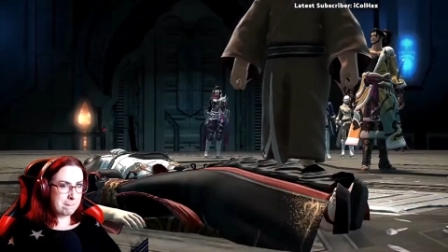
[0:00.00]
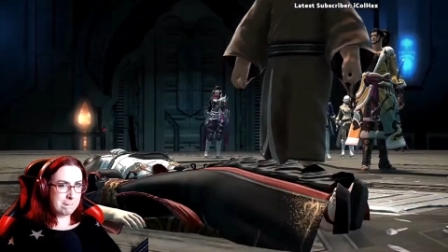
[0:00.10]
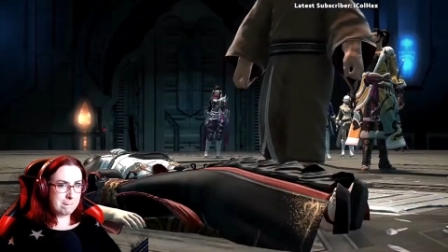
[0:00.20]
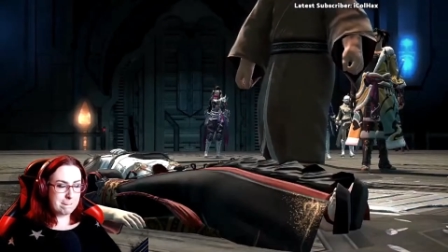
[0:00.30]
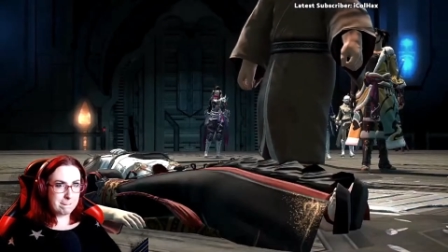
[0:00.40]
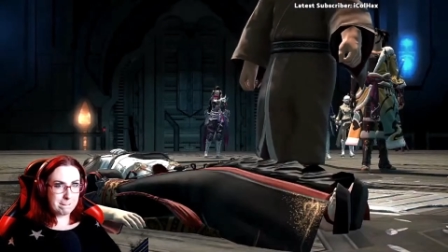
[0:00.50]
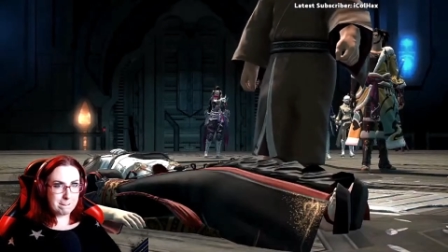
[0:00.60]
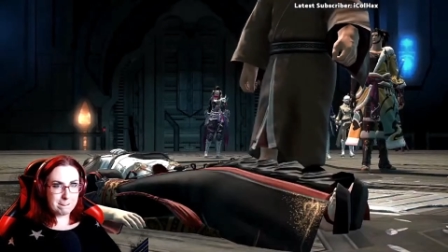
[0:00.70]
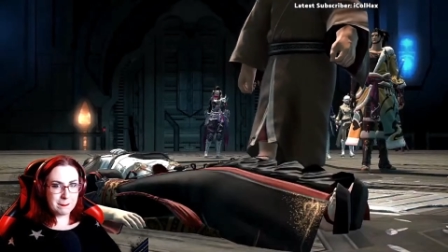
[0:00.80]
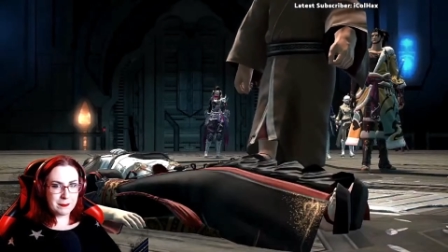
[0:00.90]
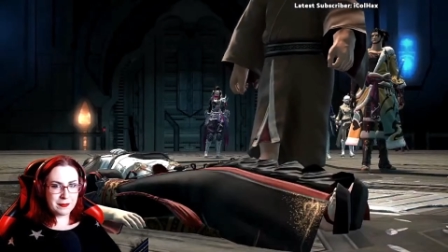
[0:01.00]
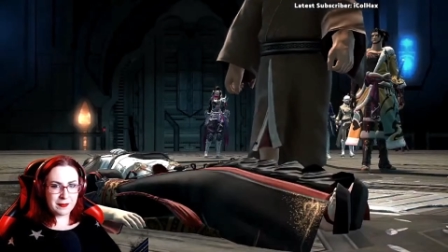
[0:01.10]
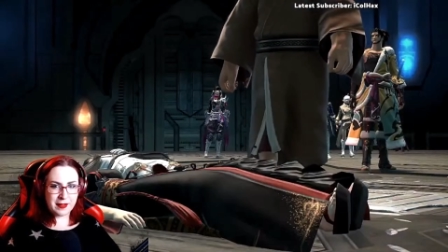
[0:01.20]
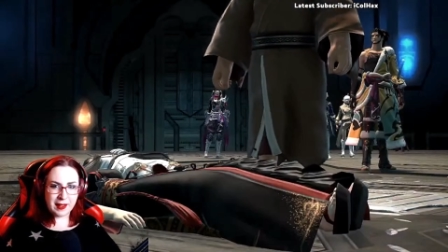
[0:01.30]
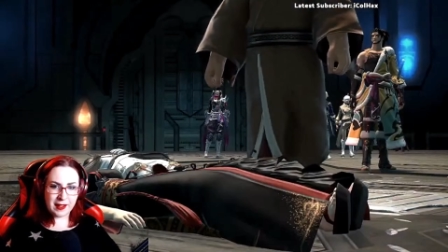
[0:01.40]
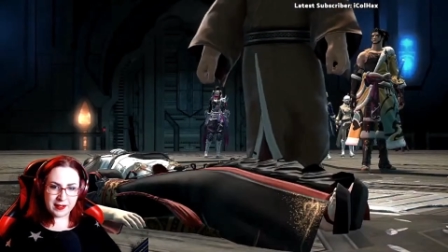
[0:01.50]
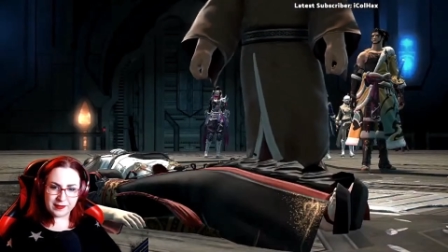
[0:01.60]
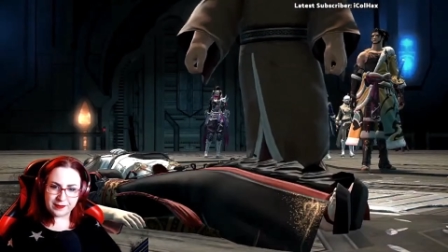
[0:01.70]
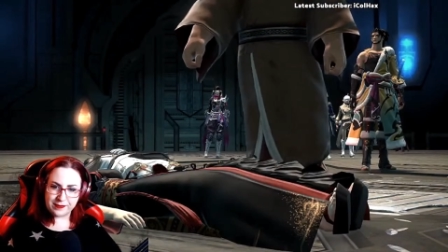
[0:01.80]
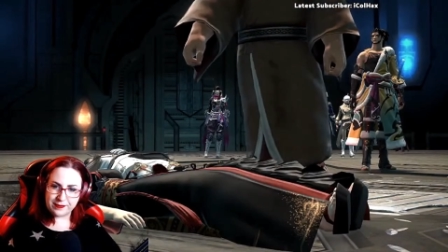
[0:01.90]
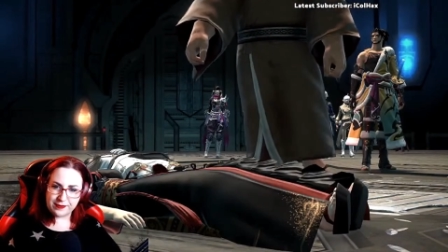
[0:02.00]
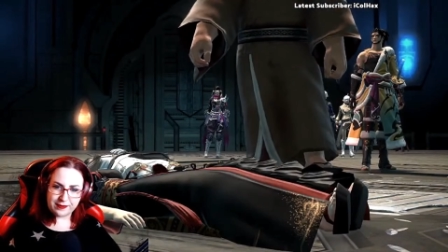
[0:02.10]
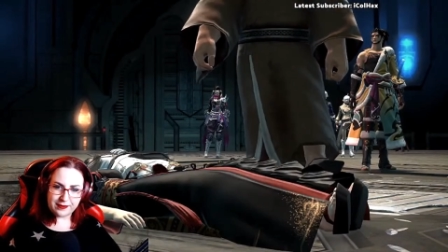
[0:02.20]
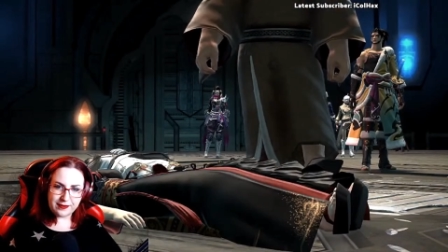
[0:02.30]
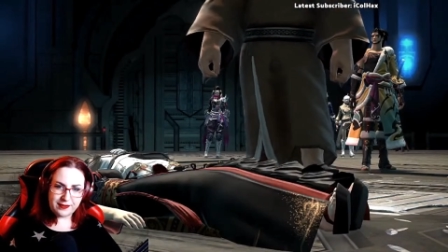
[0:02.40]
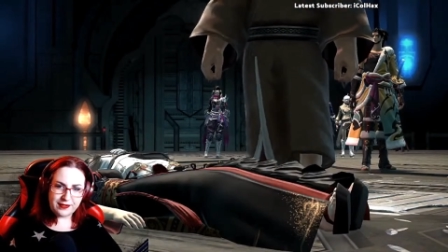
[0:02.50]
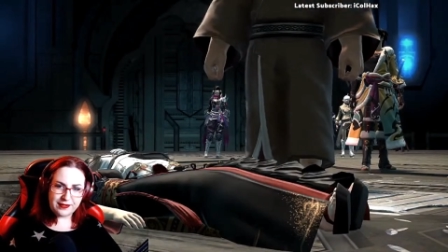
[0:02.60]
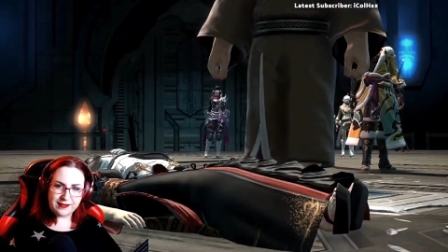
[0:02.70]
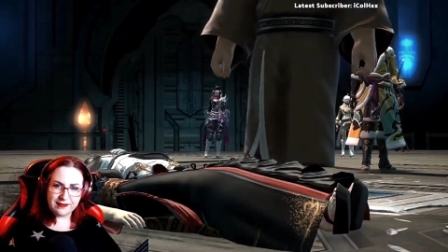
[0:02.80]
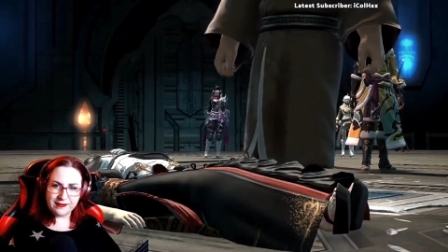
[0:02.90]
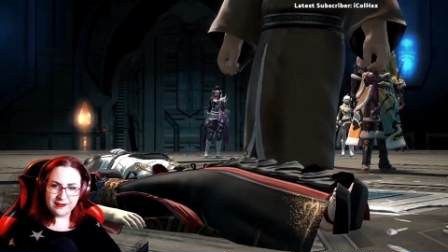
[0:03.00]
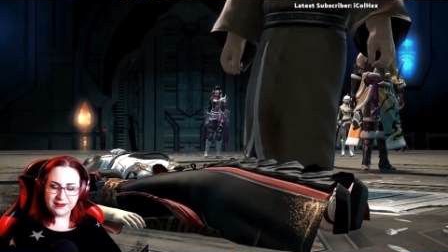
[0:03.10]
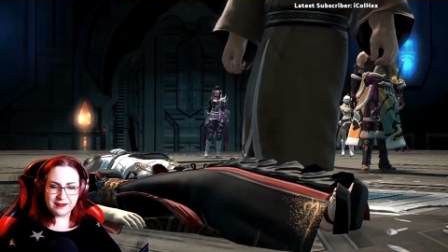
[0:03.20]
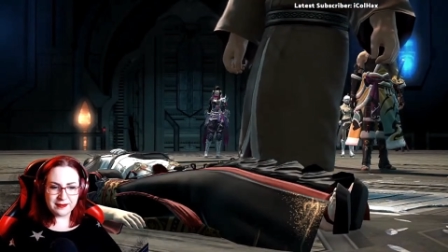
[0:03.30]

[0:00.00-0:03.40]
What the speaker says: famous A Knight's Calling quest,